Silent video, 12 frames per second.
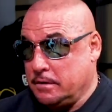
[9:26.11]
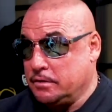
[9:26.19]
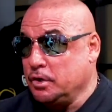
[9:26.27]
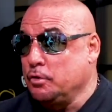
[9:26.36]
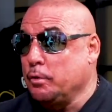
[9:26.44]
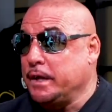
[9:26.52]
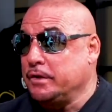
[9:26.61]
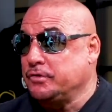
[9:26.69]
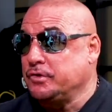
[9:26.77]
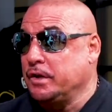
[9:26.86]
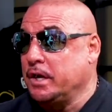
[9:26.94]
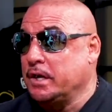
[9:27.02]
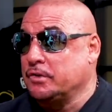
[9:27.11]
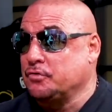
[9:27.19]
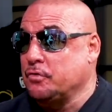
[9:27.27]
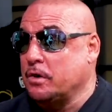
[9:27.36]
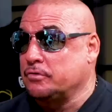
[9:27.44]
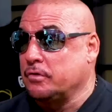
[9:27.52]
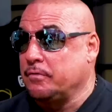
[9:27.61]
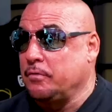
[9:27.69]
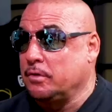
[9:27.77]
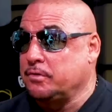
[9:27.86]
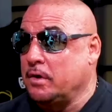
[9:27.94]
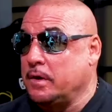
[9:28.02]
the greatest genetic structure of
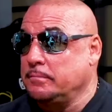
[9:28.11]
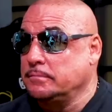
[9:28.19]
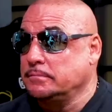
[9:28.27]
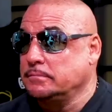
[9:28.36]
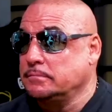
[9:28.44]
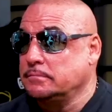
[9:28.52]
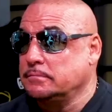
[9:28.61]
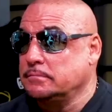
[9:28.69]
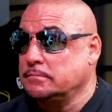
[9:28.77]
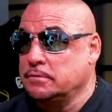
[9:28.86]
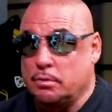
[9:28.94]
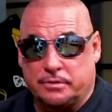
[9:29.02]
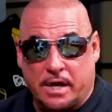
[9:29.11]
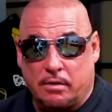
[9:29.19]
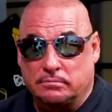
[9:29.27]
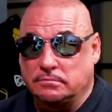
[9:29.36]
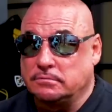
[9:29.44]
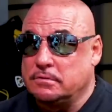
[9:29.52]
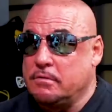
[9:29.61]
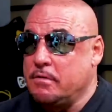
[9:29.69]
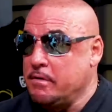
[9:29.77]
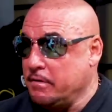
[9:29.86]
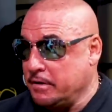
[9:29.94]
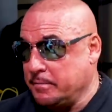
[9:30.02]
all time, no doubt.
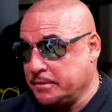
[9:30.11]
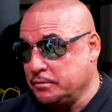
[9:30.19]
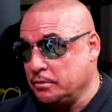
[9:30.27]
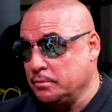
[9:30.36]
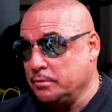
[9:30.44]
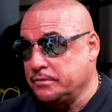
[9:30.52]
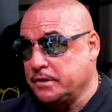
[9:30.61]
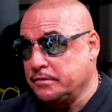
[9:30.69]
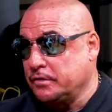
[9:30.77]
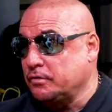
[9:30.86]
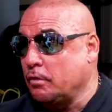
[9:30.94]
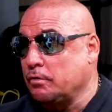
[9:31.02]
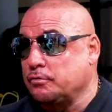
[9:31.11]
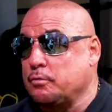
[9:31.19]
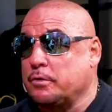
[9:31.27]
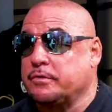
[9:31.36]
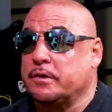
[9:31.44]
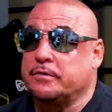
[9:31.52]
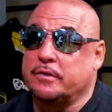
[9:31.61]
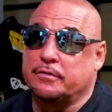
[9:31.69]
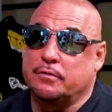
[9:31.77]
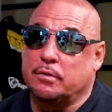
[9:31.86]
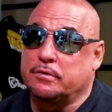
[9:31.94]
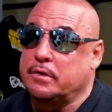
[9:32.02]
And I'm not the only one who says this. Arnold Schwarzenegger says
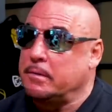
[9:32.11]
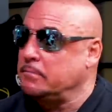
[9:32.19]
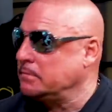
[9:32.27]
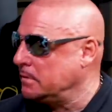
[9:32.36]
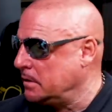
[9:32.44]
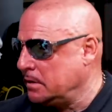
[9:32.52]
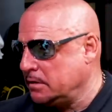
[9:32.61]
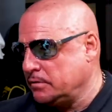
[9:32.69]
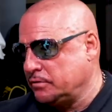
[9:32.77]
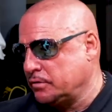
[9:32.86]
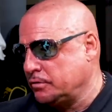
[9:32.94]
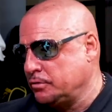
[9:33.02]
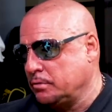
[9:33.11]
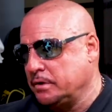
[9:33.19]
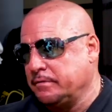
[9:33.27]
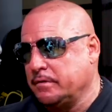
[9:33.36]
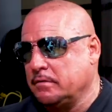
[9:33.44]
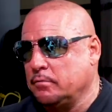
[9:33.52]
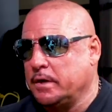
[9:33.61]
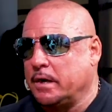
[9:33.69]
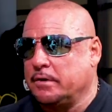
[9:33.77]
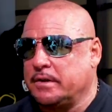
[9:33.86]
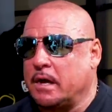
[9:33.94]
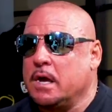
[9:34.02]
it all the time. Is Sergio Oliva,
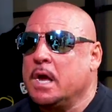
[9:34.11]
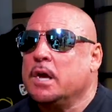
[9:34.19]
without a doubt.